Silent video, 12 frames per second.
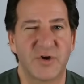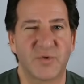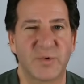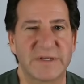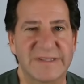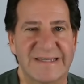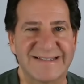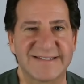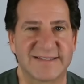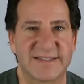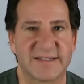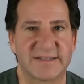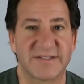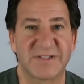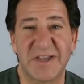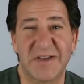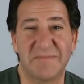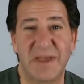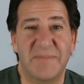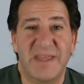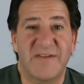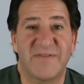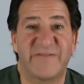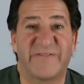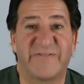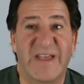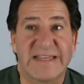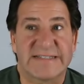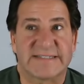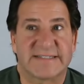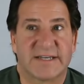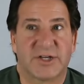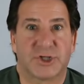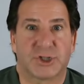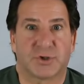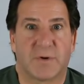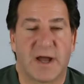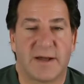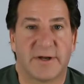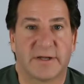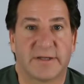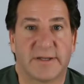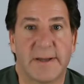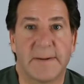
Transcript: release things, maybe even face trauma